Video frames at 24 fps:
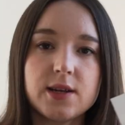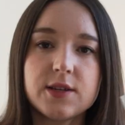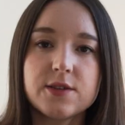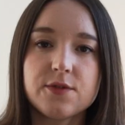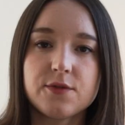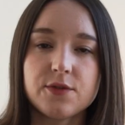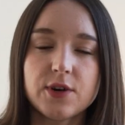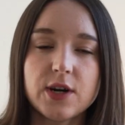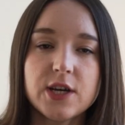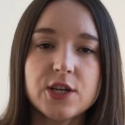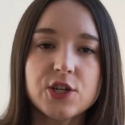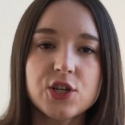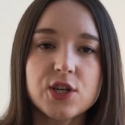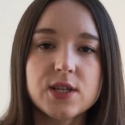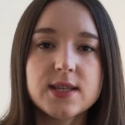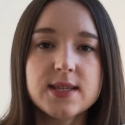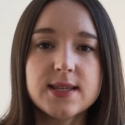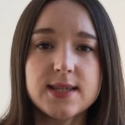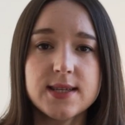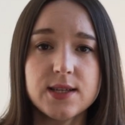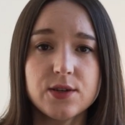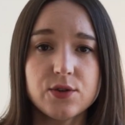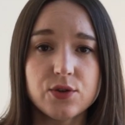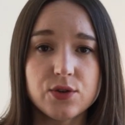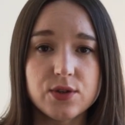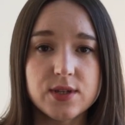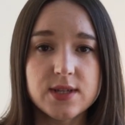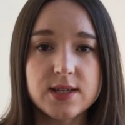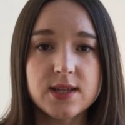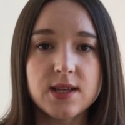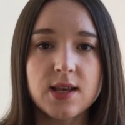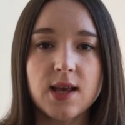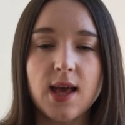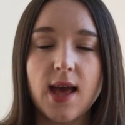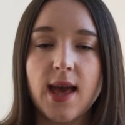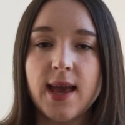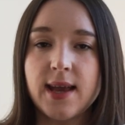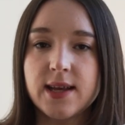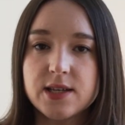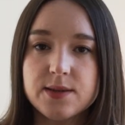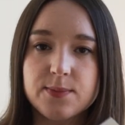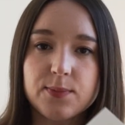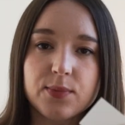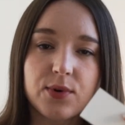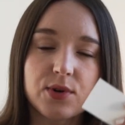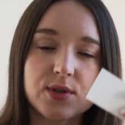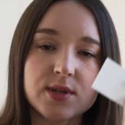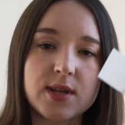It is fresh and citrusy
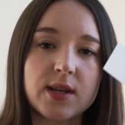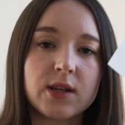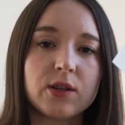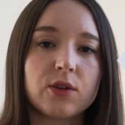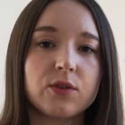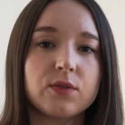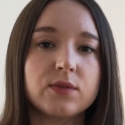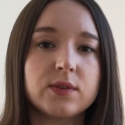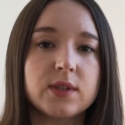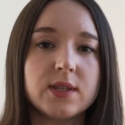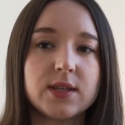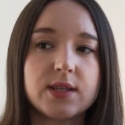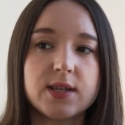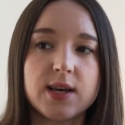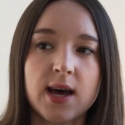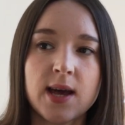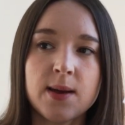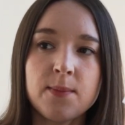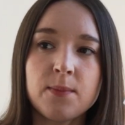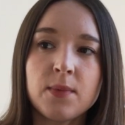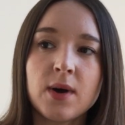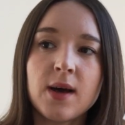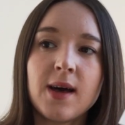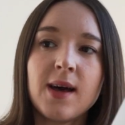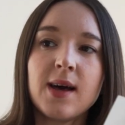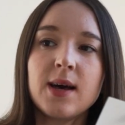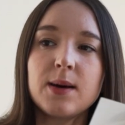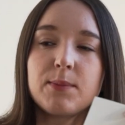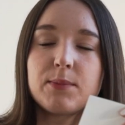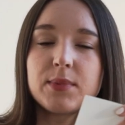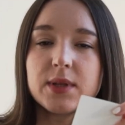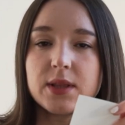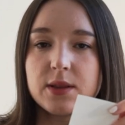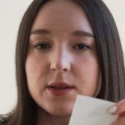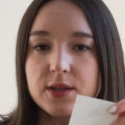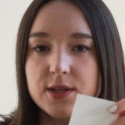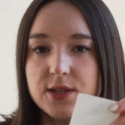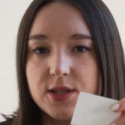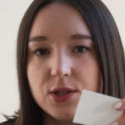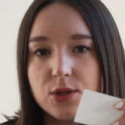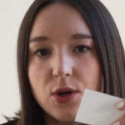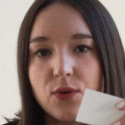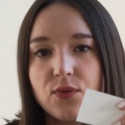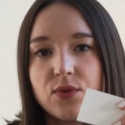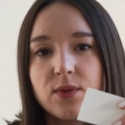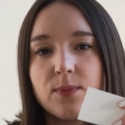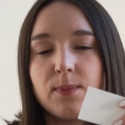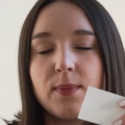80% of the time, but this
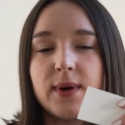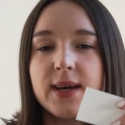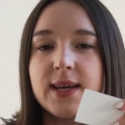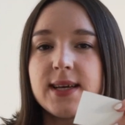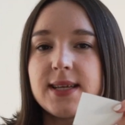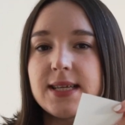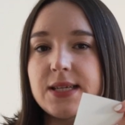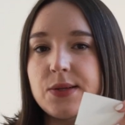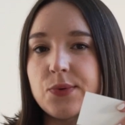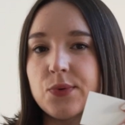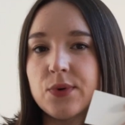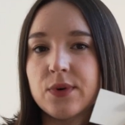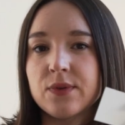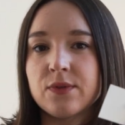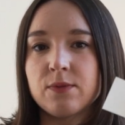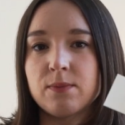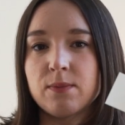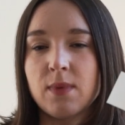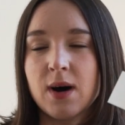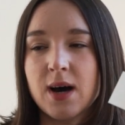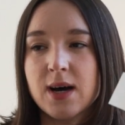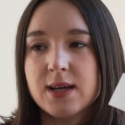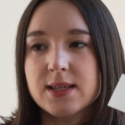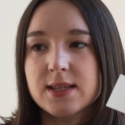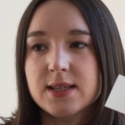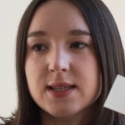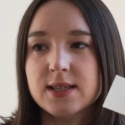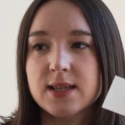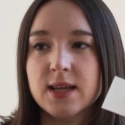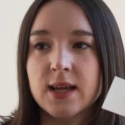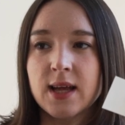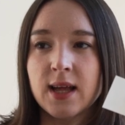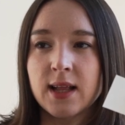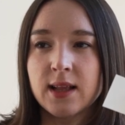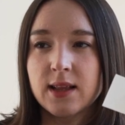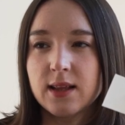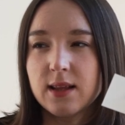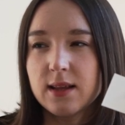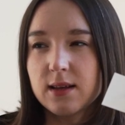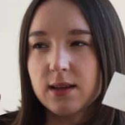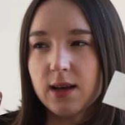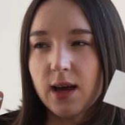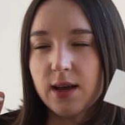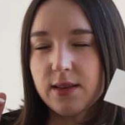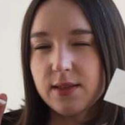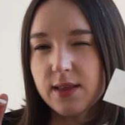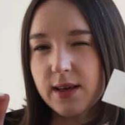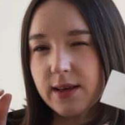soft base with musks, and
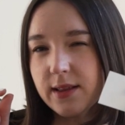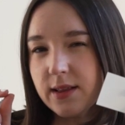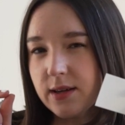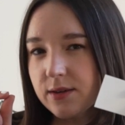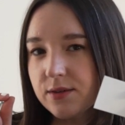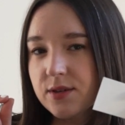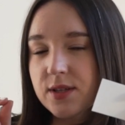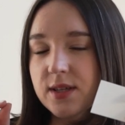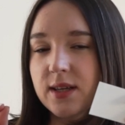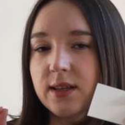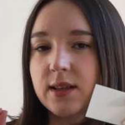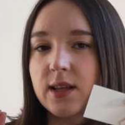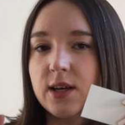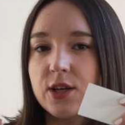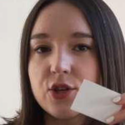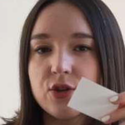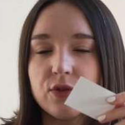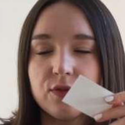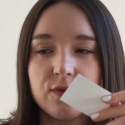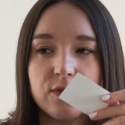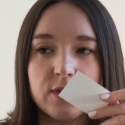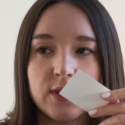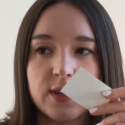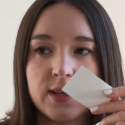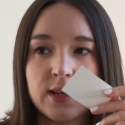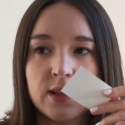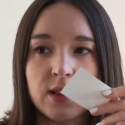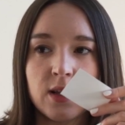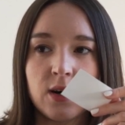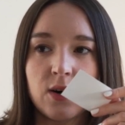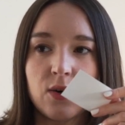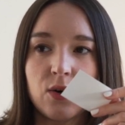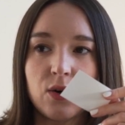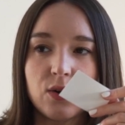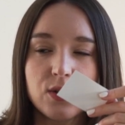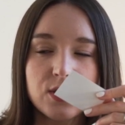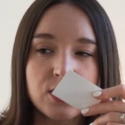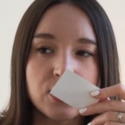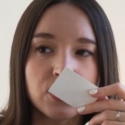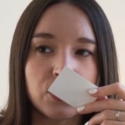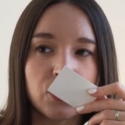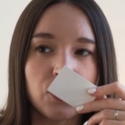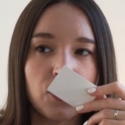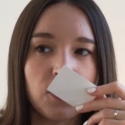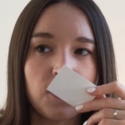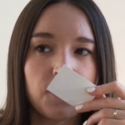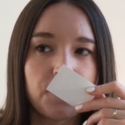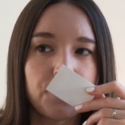I think there is a touch of vanilla
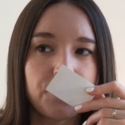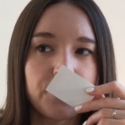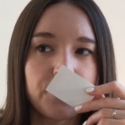also.